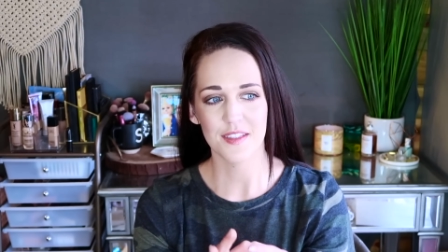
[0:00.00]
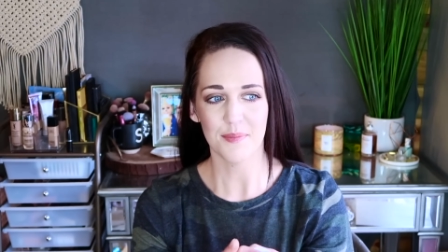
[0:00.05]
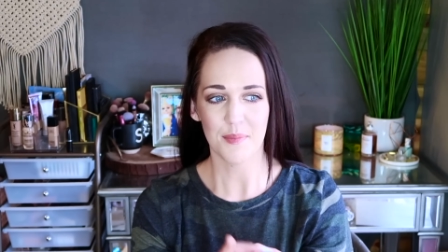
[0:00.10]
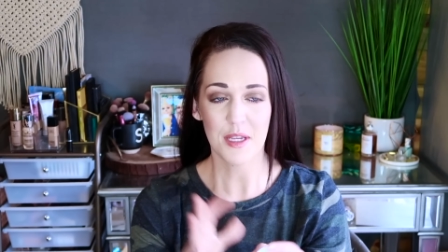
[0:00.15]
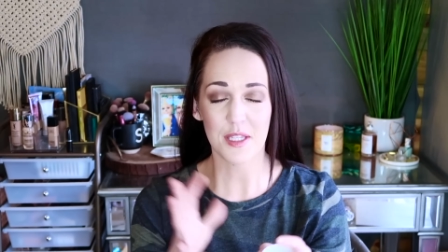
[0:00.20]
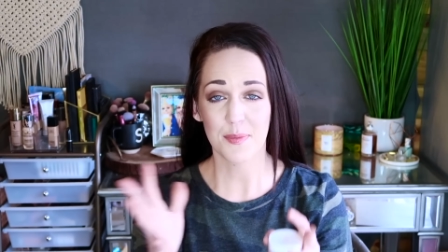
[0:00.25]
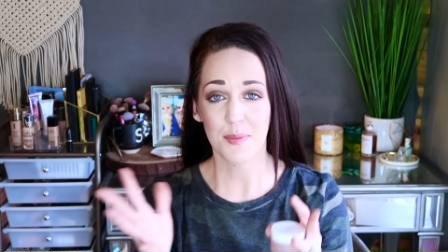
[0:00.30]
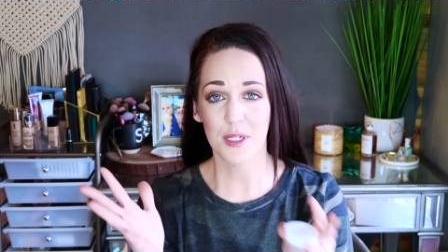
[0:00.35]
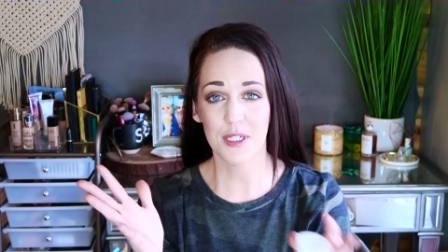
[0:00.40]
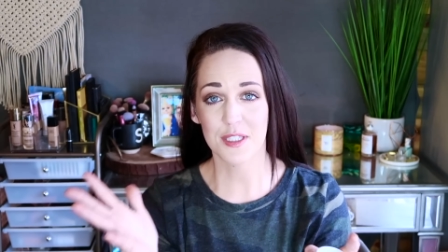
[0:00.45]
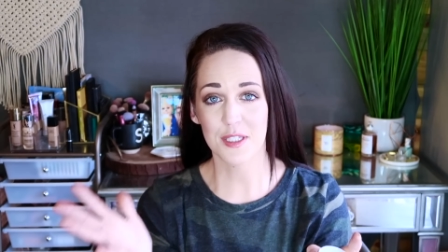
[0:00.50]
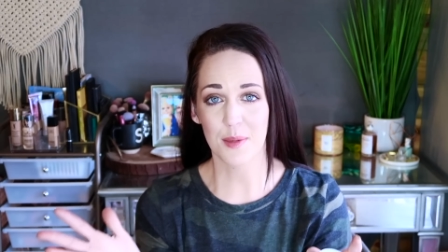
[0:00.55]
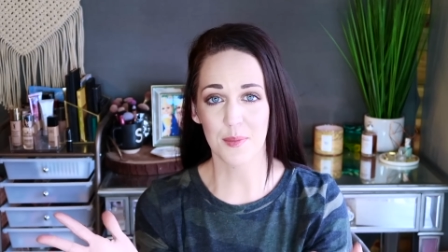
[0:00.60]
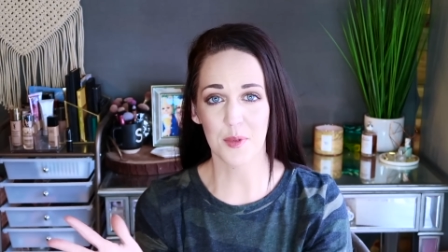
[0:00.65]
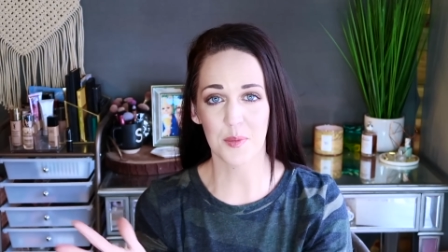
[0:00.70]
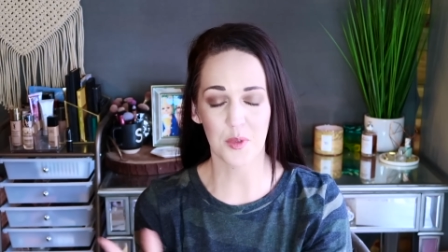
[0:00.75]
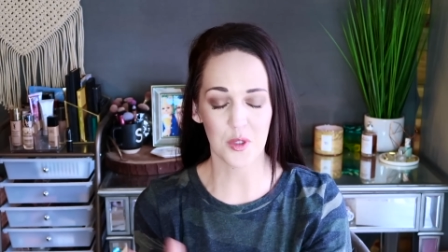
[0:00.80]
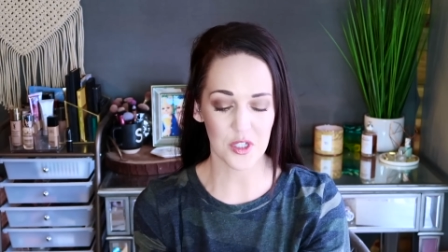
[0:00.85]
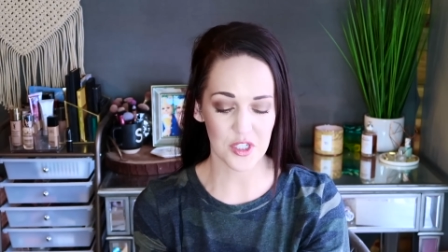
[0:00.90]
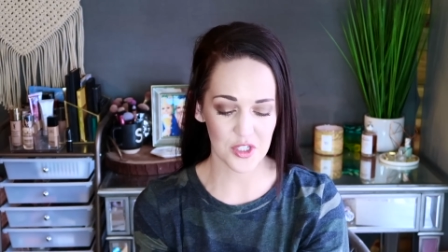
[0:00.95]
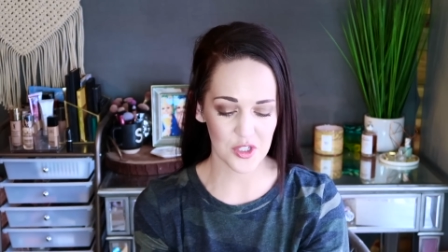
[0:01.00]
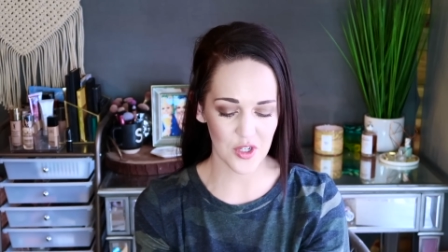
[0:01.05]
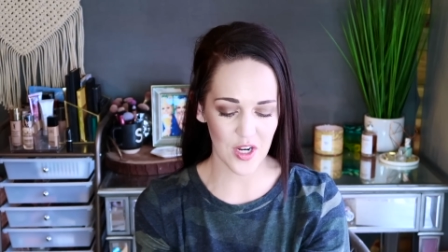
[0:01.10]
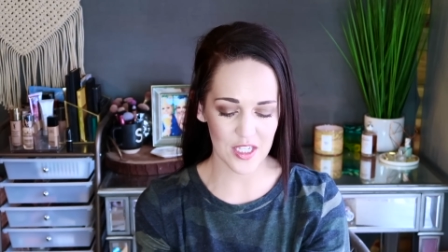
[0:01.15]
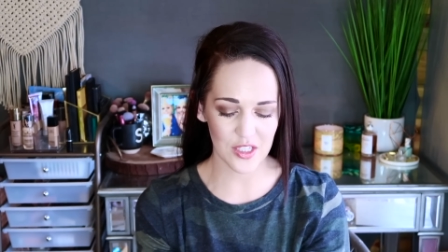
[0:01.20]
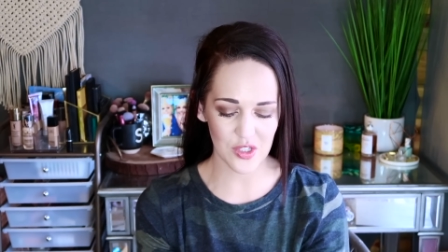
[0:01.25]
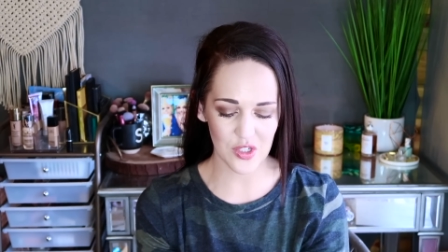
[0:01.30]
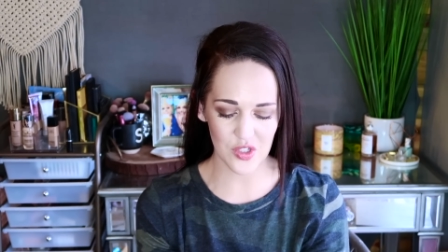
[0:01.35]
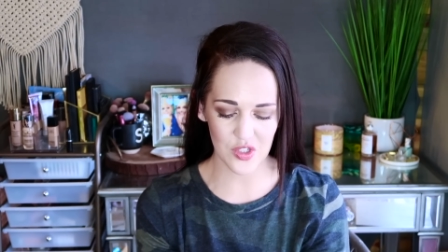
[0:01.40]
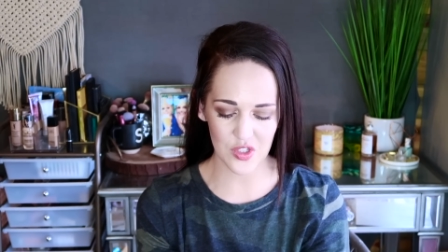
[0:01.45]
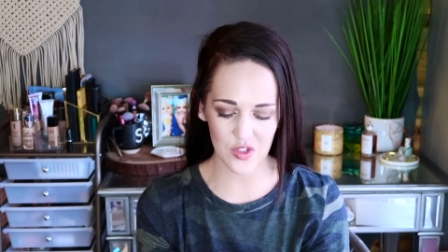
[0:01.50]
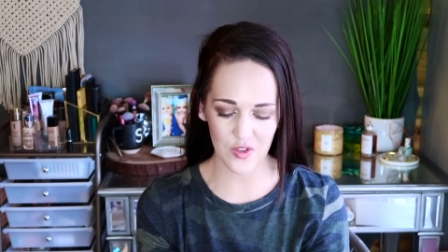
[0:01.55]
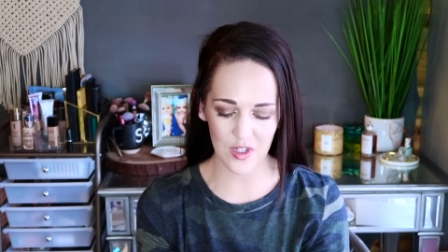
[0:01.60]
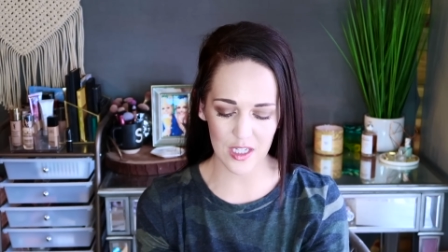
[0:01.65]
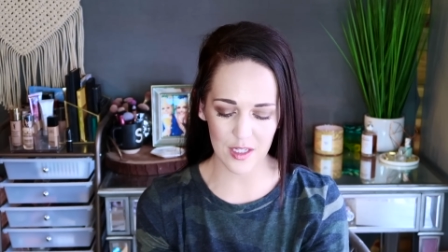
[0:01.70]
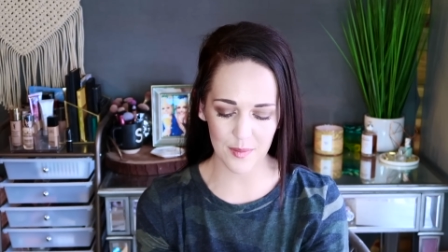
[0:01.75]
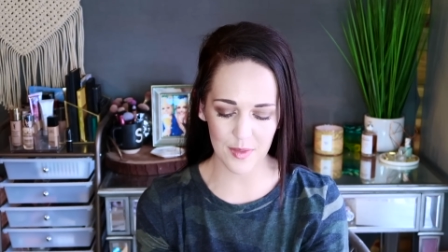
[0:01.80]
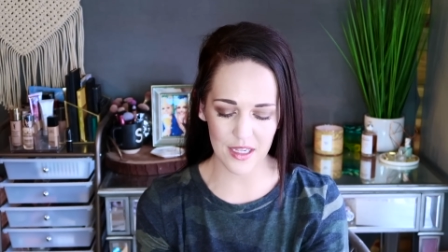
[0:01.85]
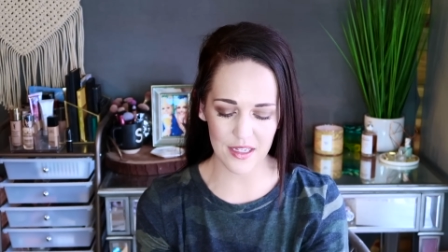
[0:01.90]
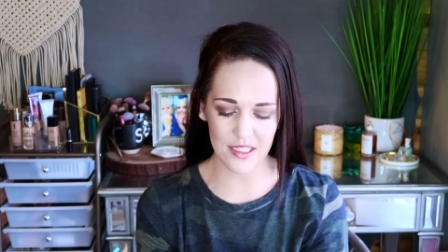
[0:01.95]
my spring summer moisturizers to
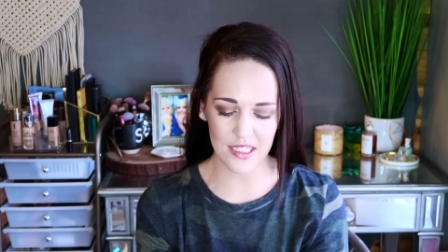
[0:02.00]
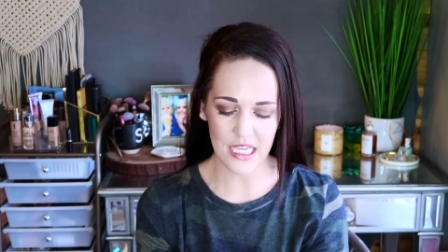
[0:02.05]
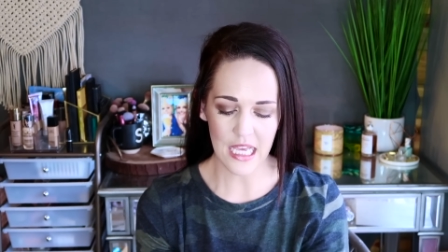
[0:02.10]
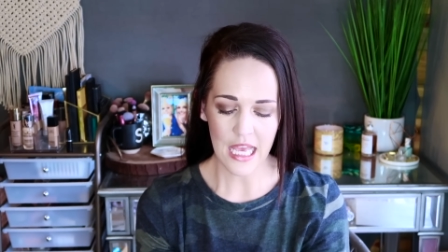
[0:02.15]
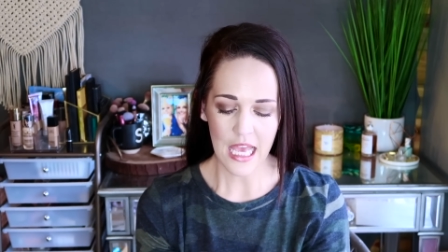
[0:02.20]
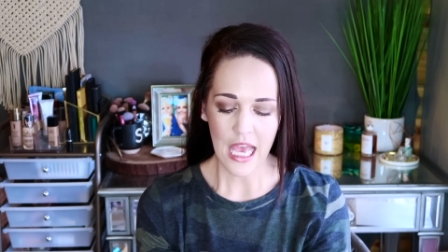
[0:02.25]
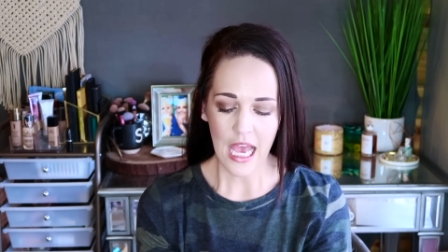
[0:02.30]
recommend.